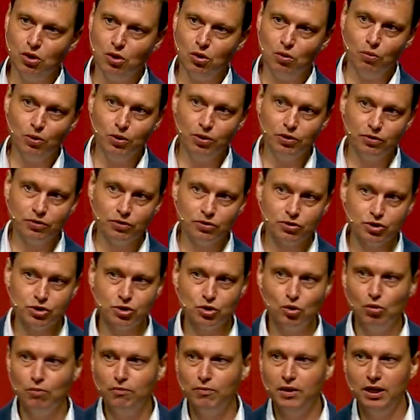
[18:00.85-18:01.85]
with
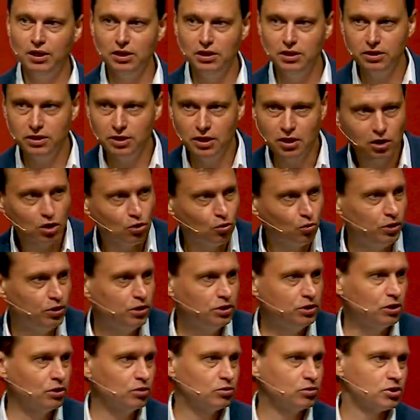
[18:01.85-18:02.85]
so many young
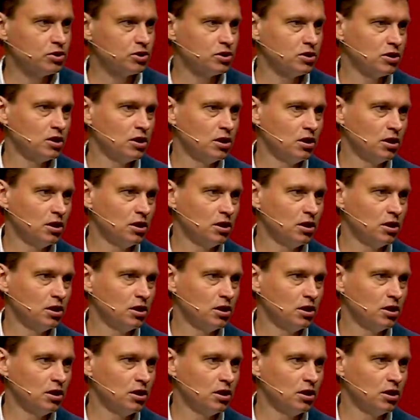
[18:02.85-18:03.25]
widows